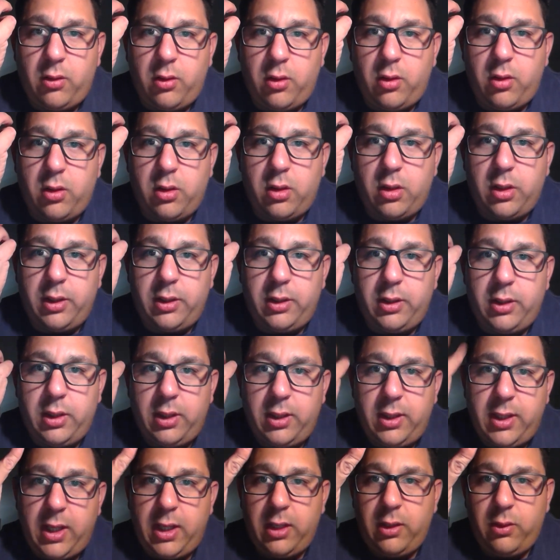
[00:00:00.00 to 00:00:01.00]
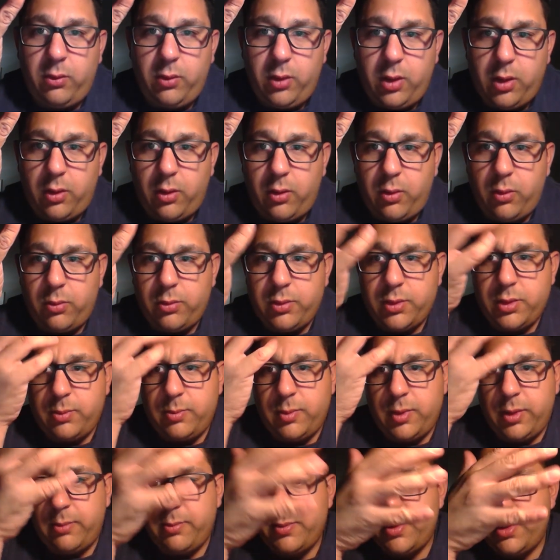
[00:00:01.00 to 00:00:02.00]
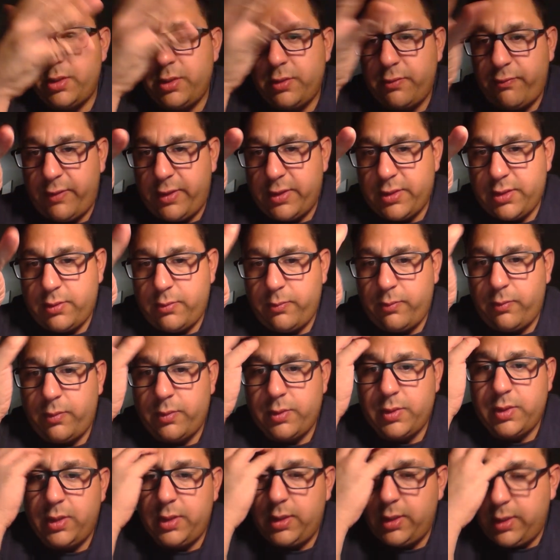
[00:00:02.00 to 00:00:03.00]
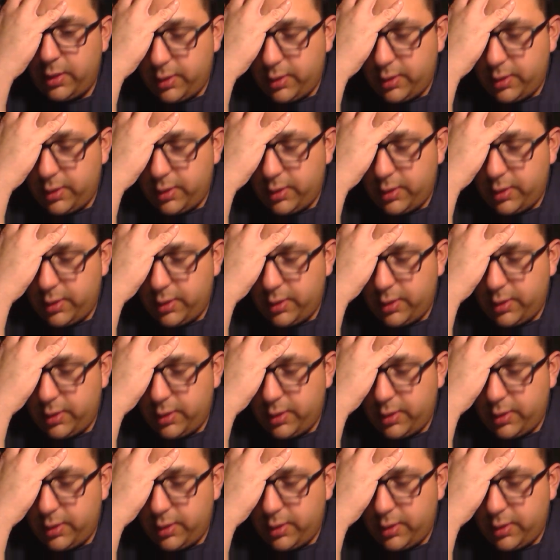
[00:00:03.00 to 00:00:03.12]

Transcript: on the day you go. Sometimes there's festivals and